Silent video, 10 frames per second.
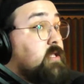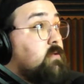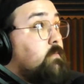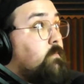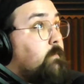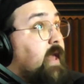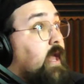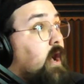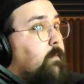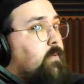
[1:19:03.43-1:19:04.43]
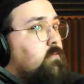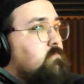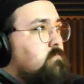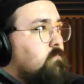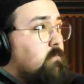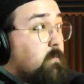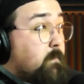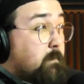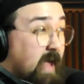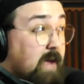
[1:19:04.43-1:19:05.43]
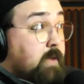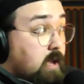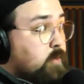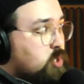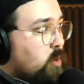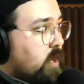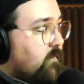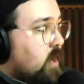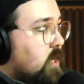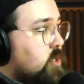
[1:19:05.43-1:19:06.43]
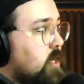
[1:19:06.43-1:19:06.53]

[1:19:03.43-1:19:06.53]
make up maybe a majority of our country.